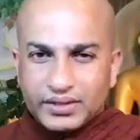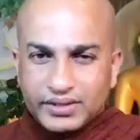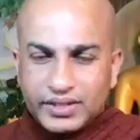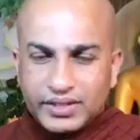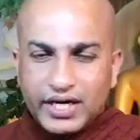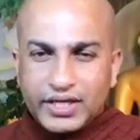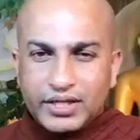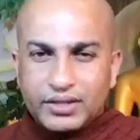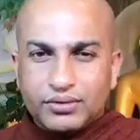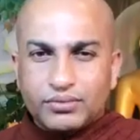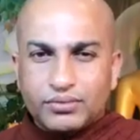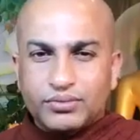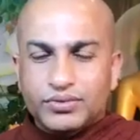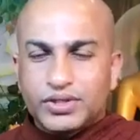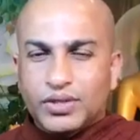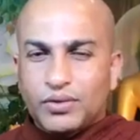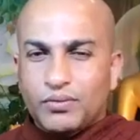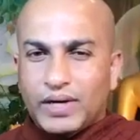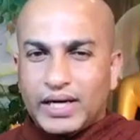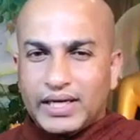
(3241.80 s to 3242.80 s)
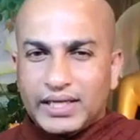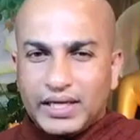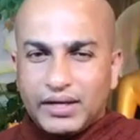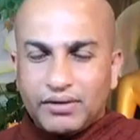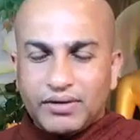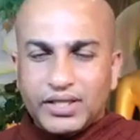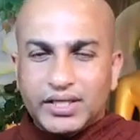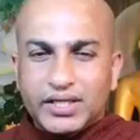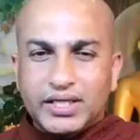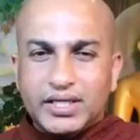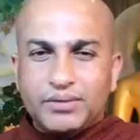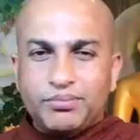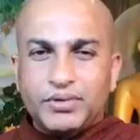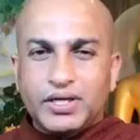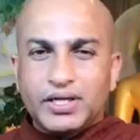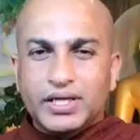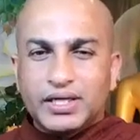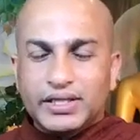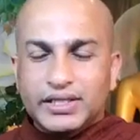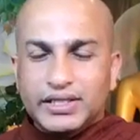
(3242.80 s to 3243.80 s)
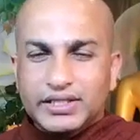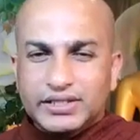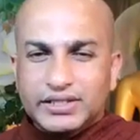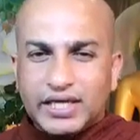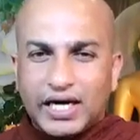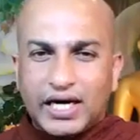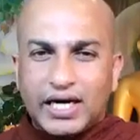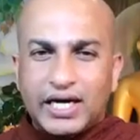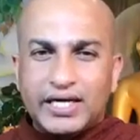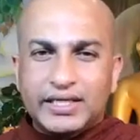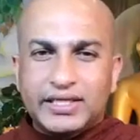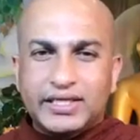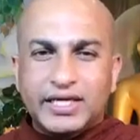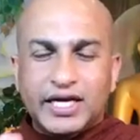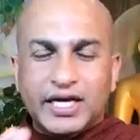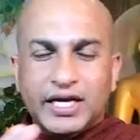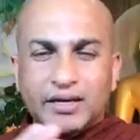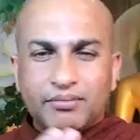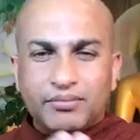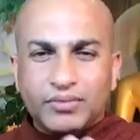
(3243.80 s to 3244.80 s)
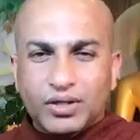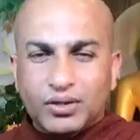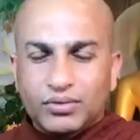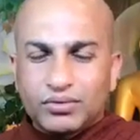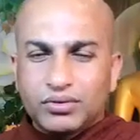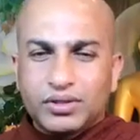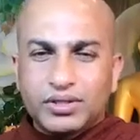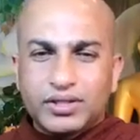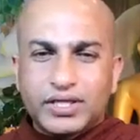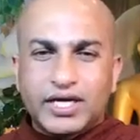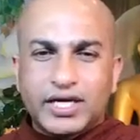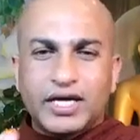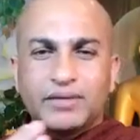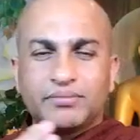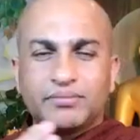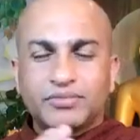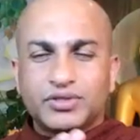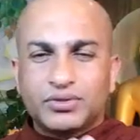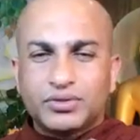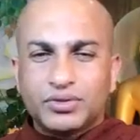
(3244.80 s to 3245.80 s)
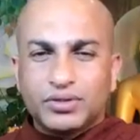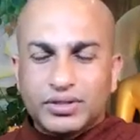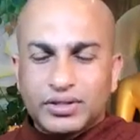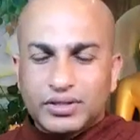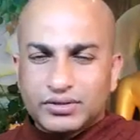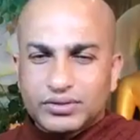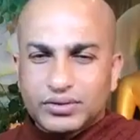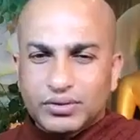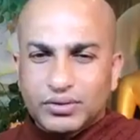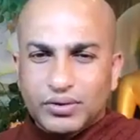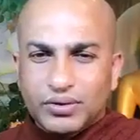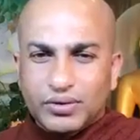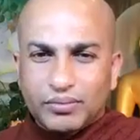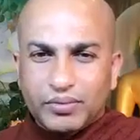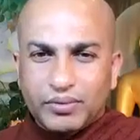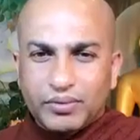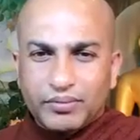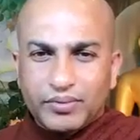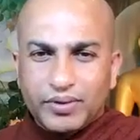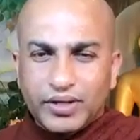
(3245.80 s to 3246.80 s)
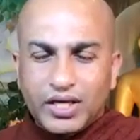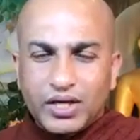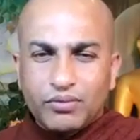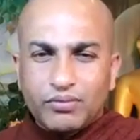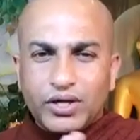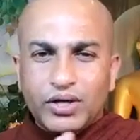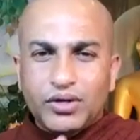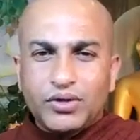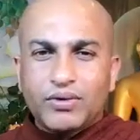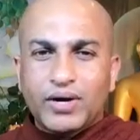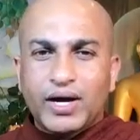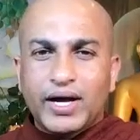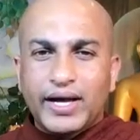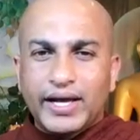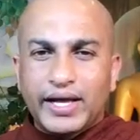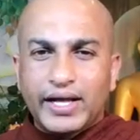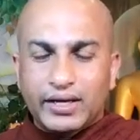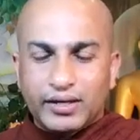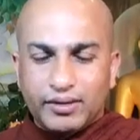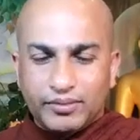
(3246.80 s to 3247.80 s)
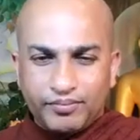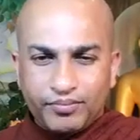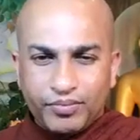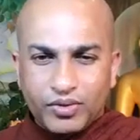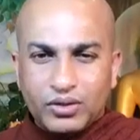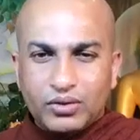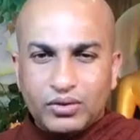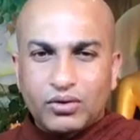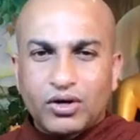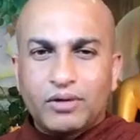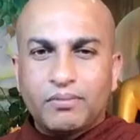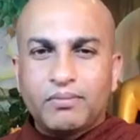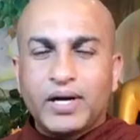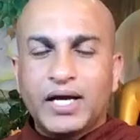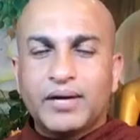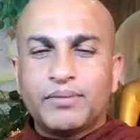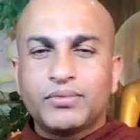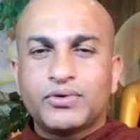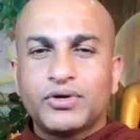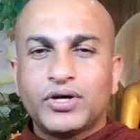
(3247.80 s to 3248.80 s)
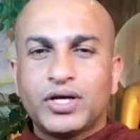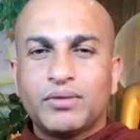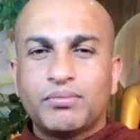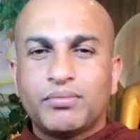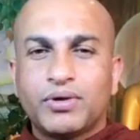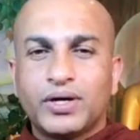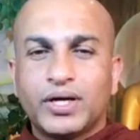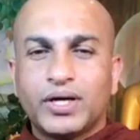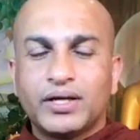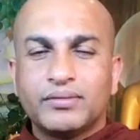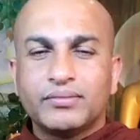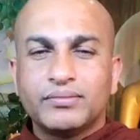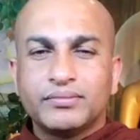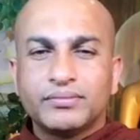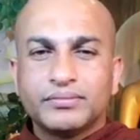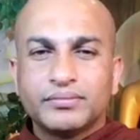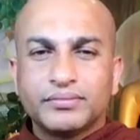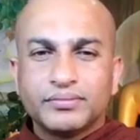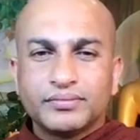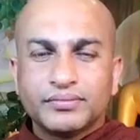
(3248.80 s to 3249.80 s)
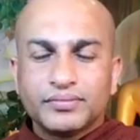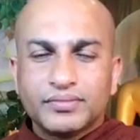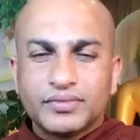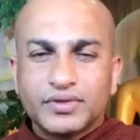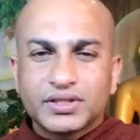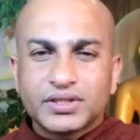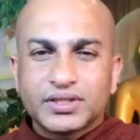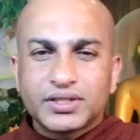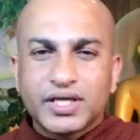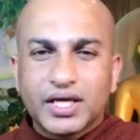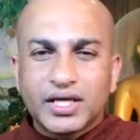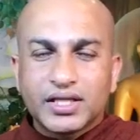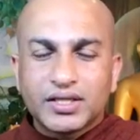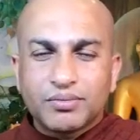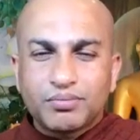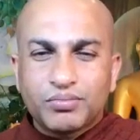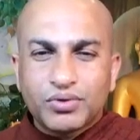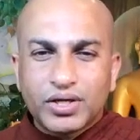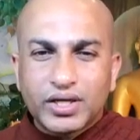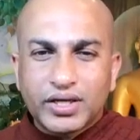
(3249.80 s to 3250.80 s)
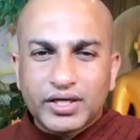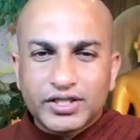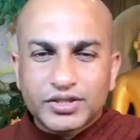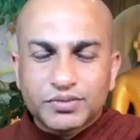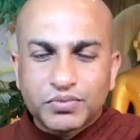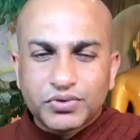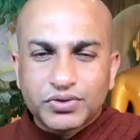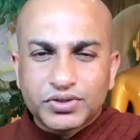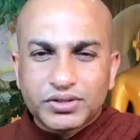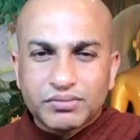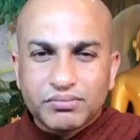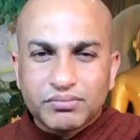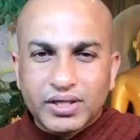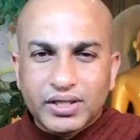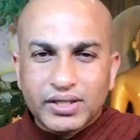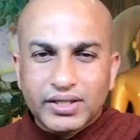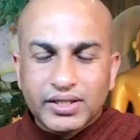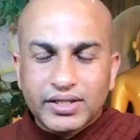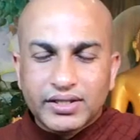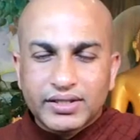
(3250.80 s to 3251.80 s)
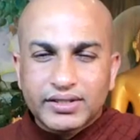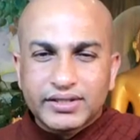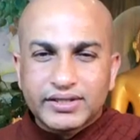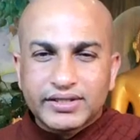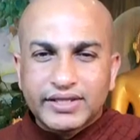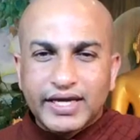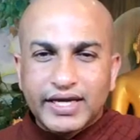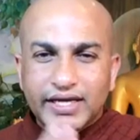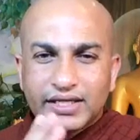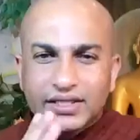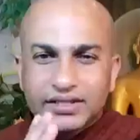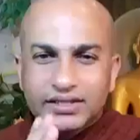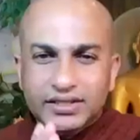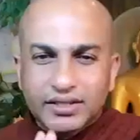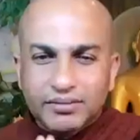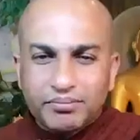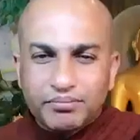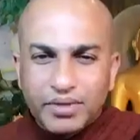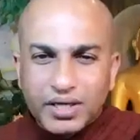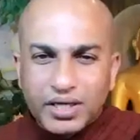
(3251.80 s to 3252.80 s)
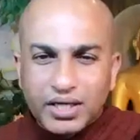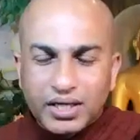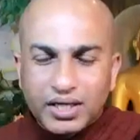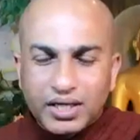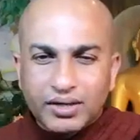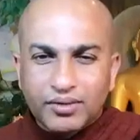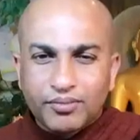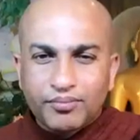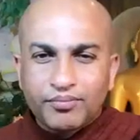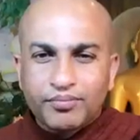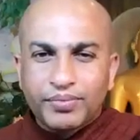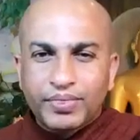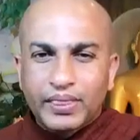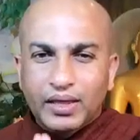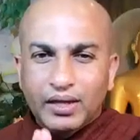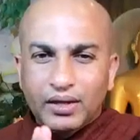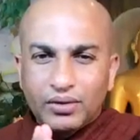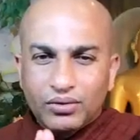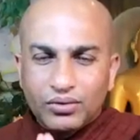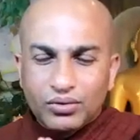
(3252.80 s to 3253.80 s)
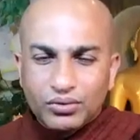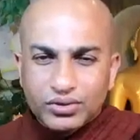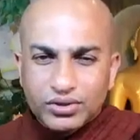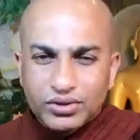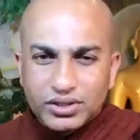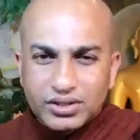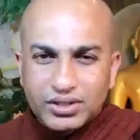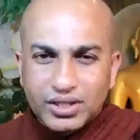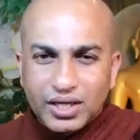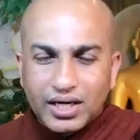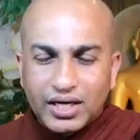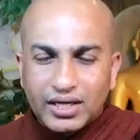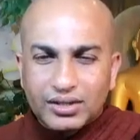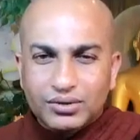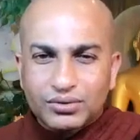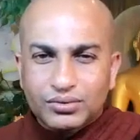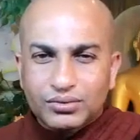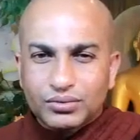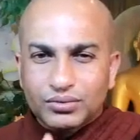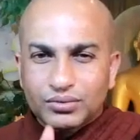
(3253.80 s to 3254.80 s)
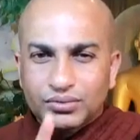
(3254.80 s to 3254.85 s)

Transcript: Try to. So whatever the difficulties, hard time, the good times, the, the, so even your hell. don't blame to anybody. Just take the fully responsibility that is the beginning you start to